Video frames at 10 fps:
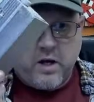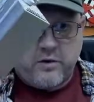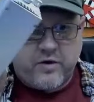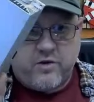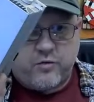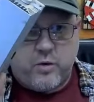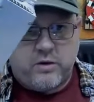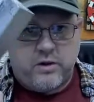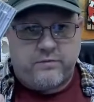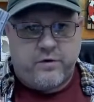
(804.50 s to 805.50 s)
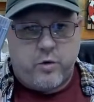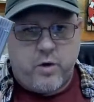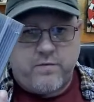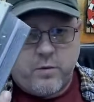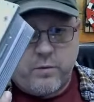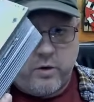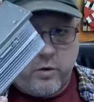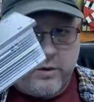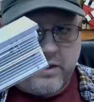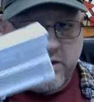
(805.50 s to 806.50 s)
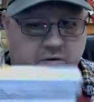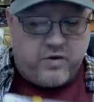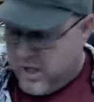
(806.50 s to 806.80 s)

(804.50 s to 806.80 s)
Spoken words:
else has one, if you do have you and you know what that is.